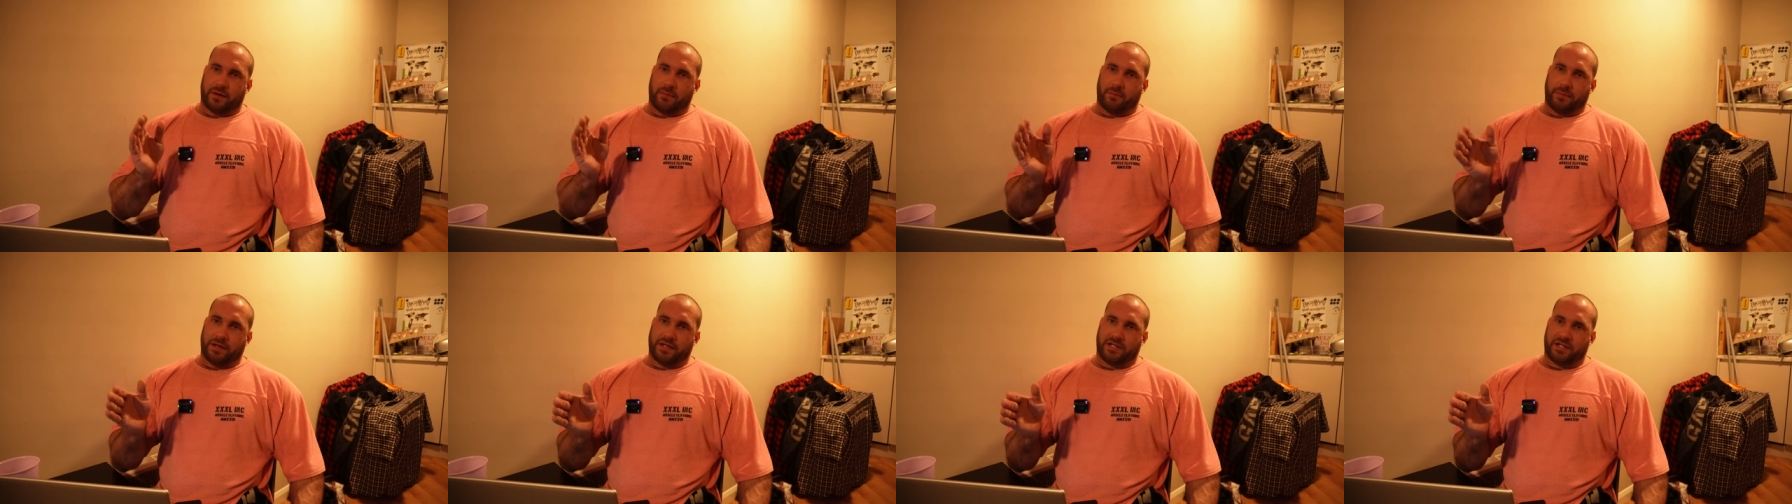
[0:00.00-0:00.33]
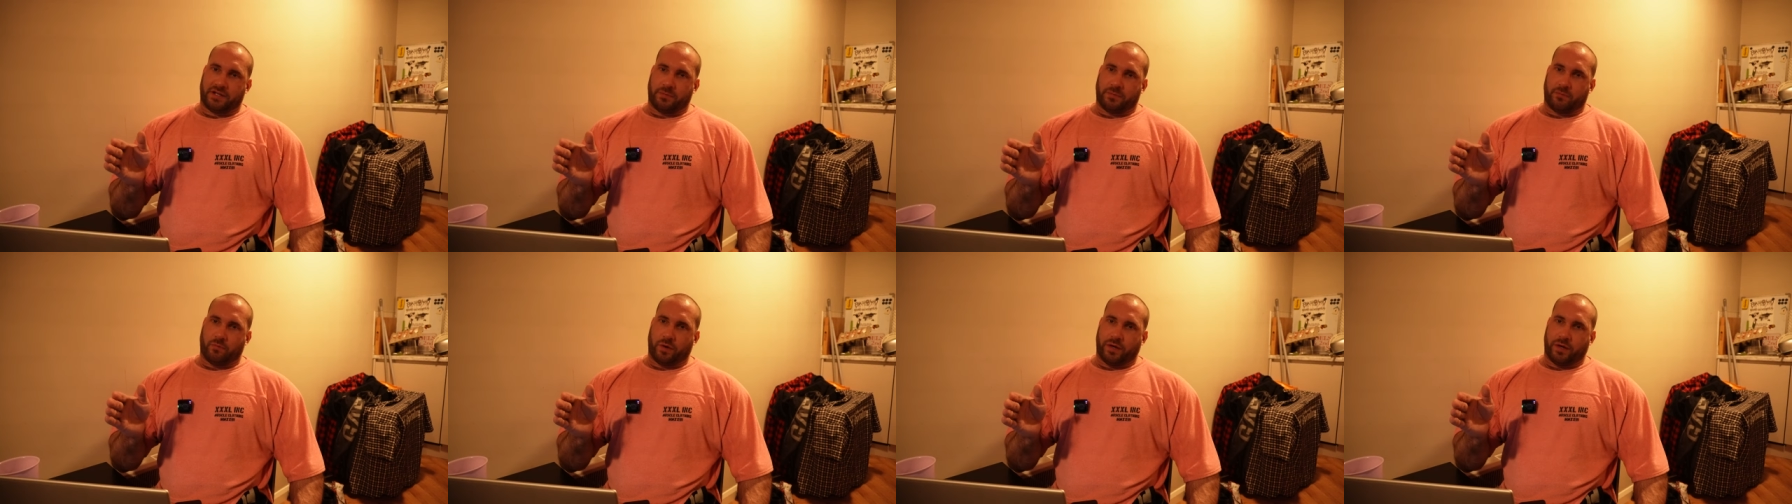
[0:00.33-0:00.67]
I'll
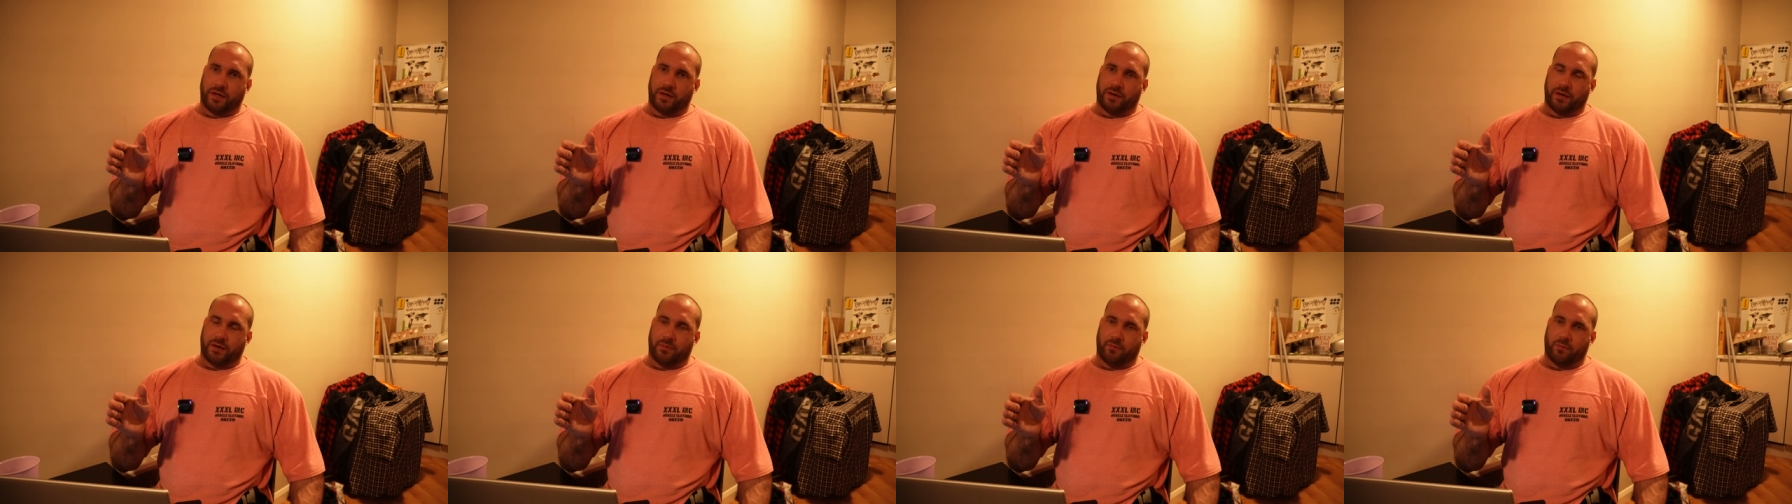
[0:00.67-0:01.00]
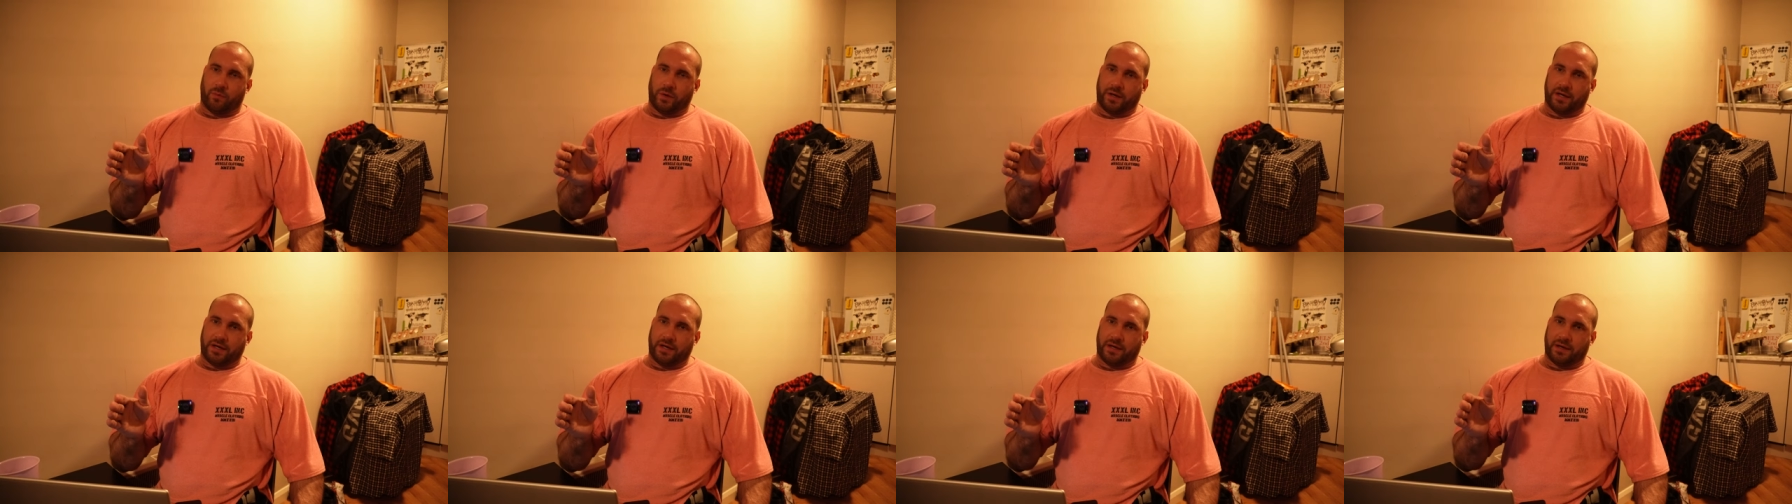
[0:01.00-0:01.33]
measure them week um,
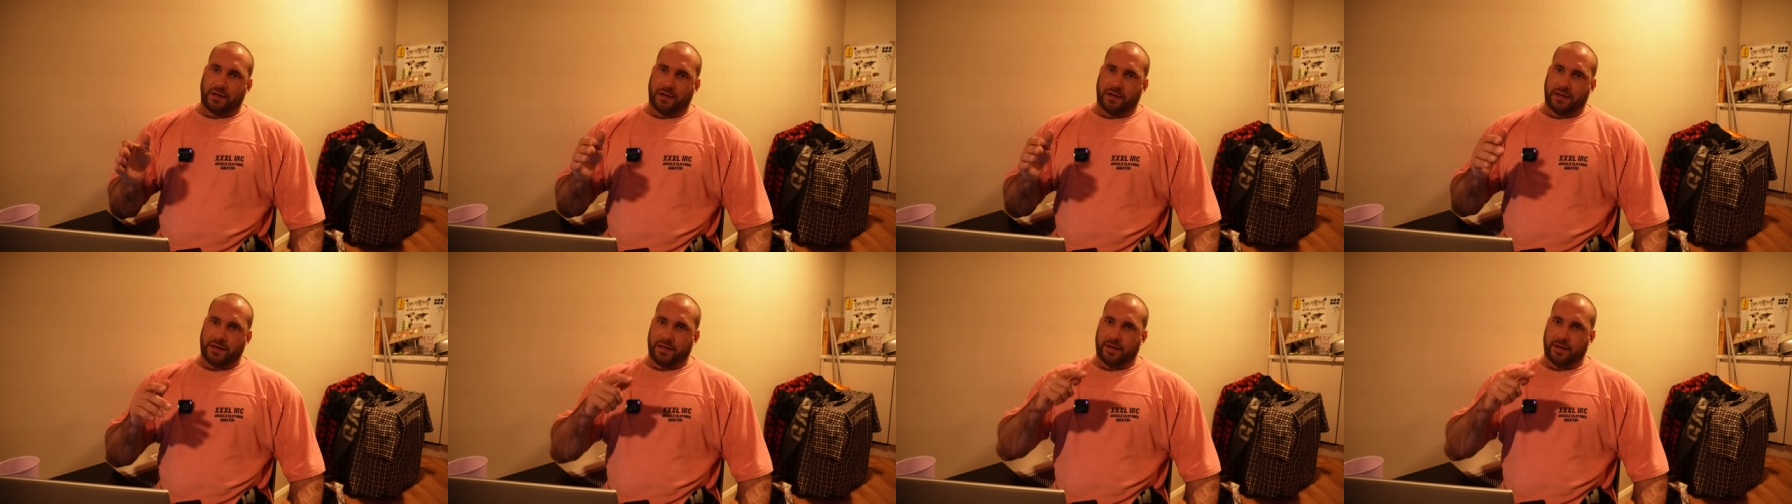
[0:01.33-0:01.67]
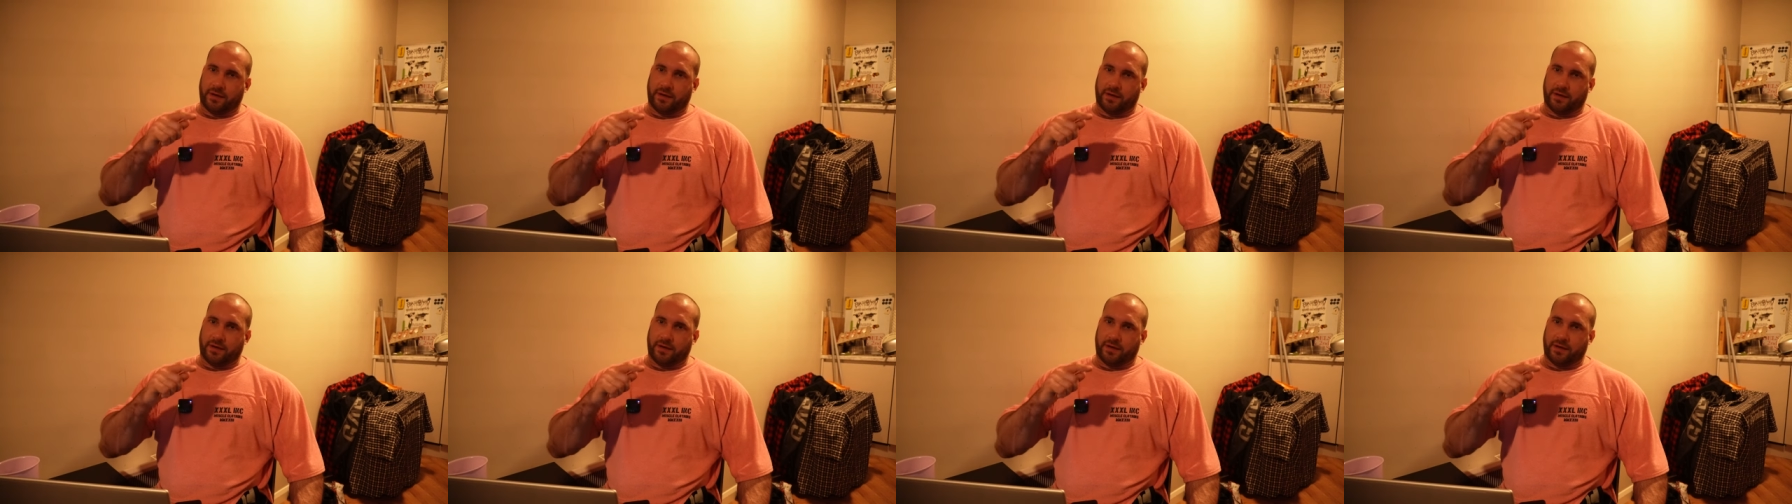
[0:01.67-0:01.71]
weekly,